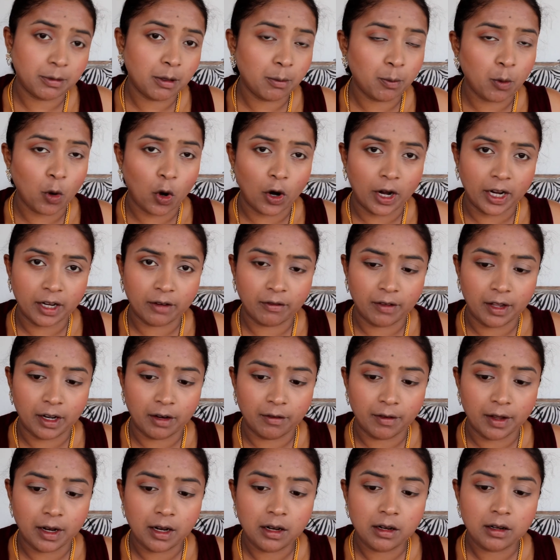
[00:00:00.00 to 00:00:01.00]
the product
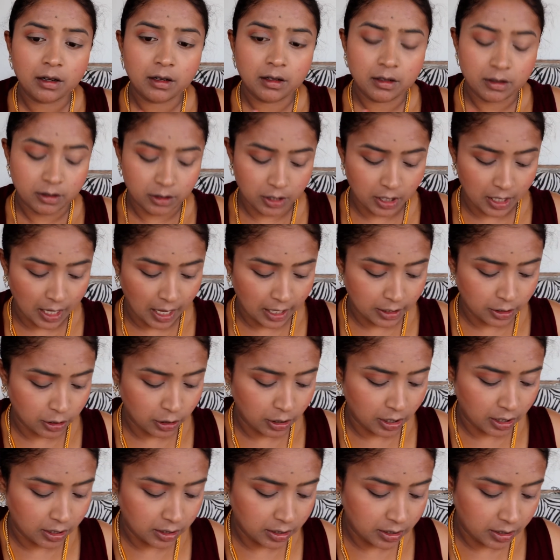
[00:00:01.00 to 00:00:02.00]
very well. See, as
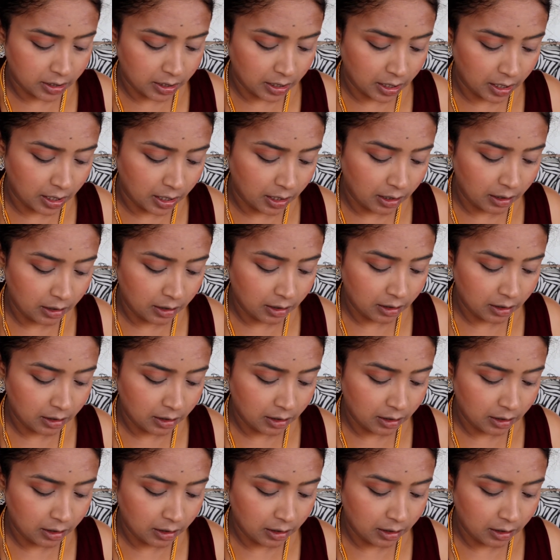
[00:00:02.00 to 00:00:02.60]
you can see,